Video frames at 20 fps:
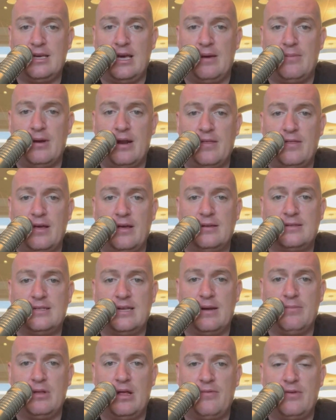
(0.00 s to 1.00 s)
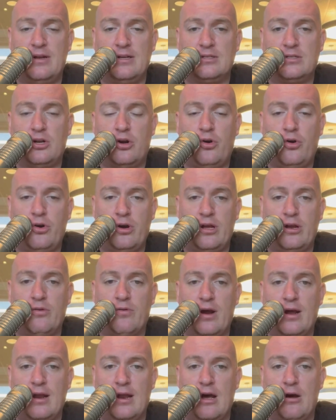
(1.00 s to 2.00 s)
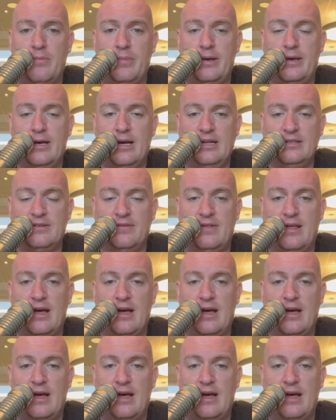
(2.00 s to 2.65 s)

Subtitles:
And I think Sam Levitt is hurting right now because of that.